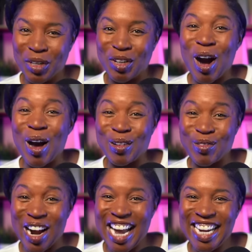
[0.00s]
Caught it,
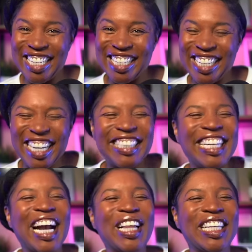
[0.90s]
right?
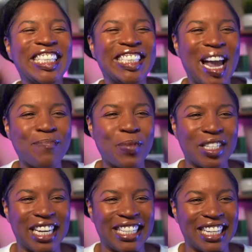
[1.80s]
Check out this example
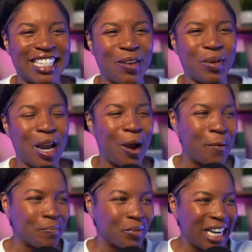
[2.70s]
sentence. Here we go.
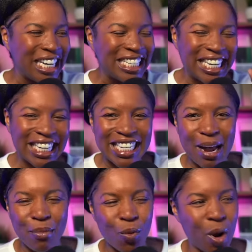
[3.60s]
Sentence
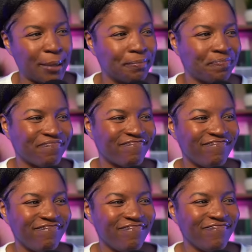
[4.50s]
number one.
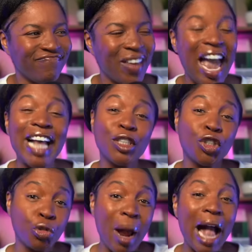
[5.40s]
As a
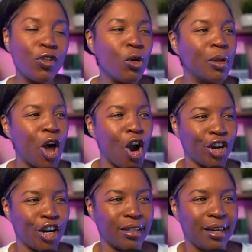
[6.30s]
travel
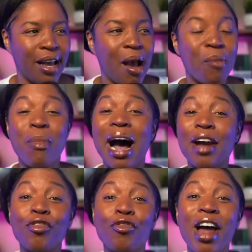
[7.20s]
blogger,
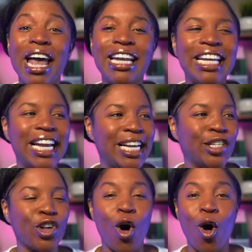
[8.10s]
my friend
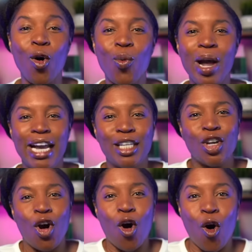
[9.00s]
is
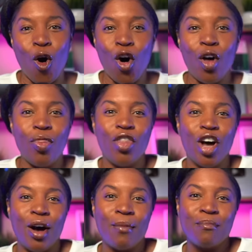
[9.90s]
always on
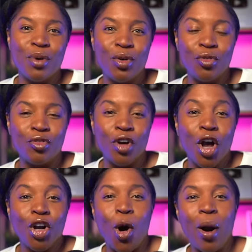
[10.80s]
the move,
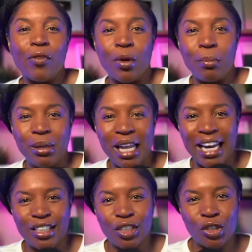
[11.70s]
going from
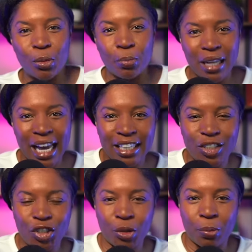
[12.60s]
place to
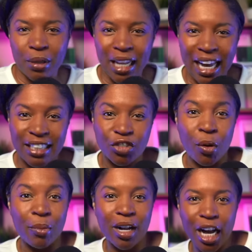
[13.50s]
place to place,
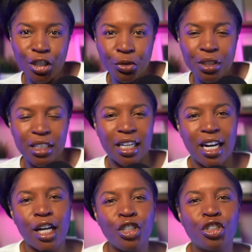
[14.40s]
from country to
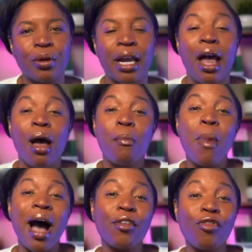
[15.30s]
country.
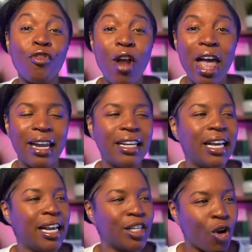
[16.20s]
My friend
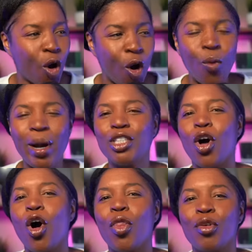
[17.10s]
is always
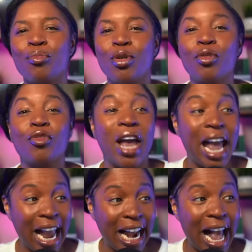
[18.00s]
on the move.
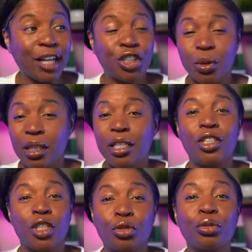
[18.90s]
And actually,
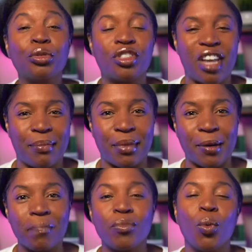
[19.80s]
this is a true
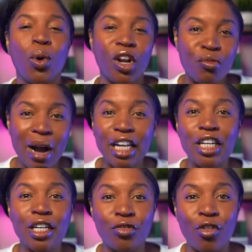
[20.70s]
statement. One of my
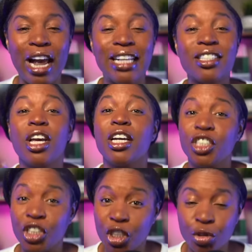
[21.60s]
good friends,
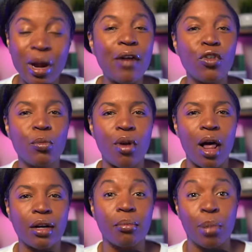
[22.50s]
she's a travel
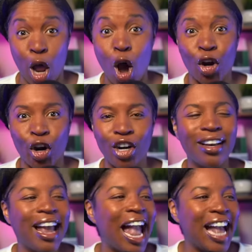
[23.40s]
blog- blogger,
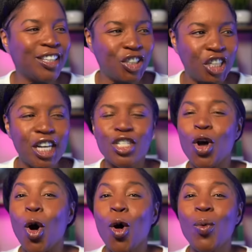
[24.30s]
and she is
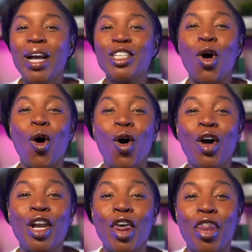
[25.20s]
always
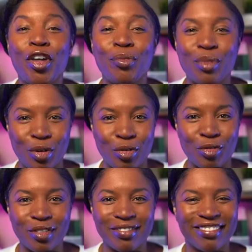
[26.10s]
on the
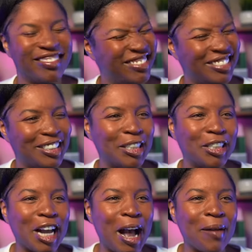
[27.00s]
move. Good
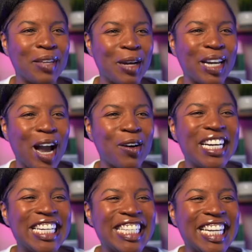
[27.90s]
job. Here we go.
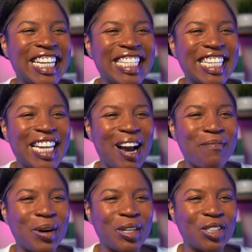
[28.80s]
Sentence
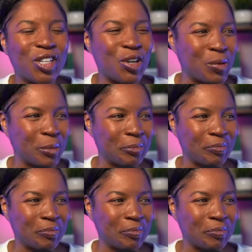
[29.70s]
number two.